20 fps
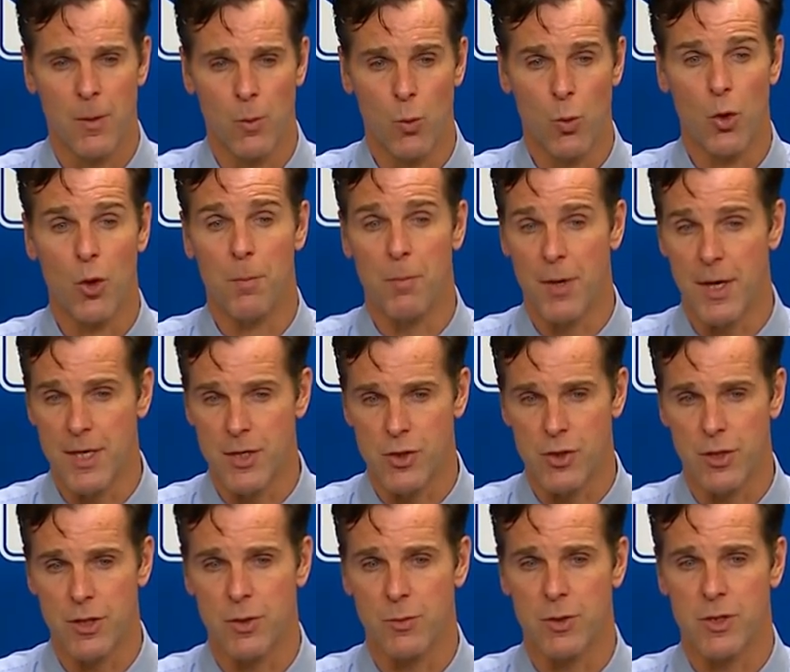were
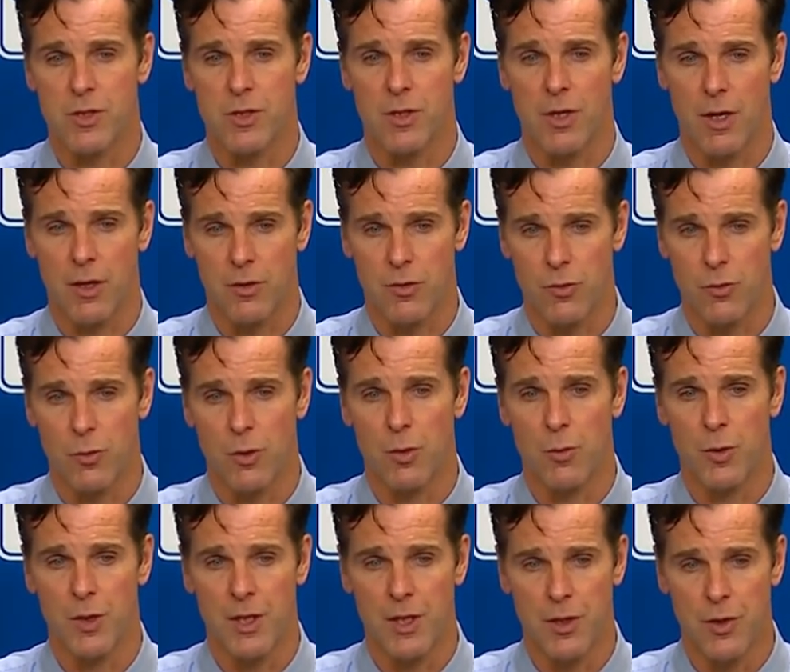patient and we stuck to what
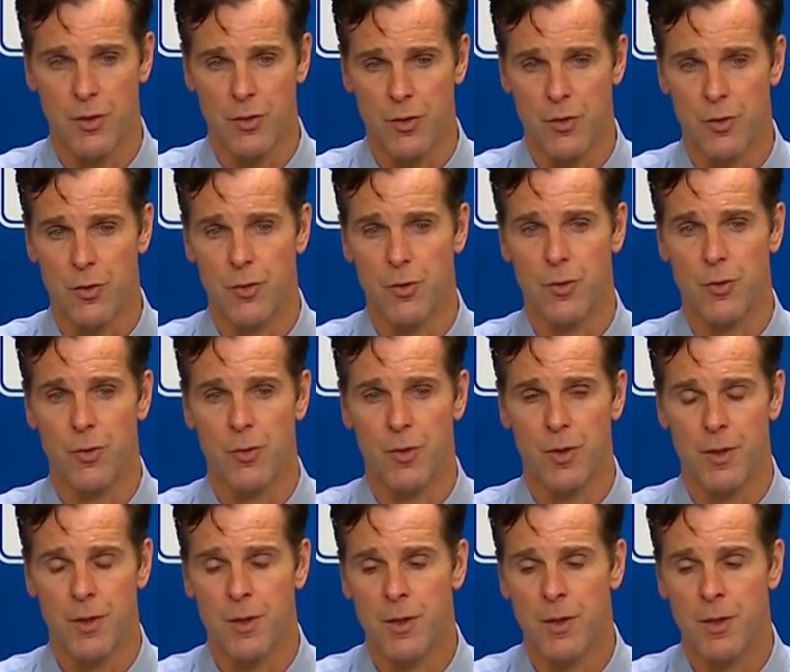we needed to do and,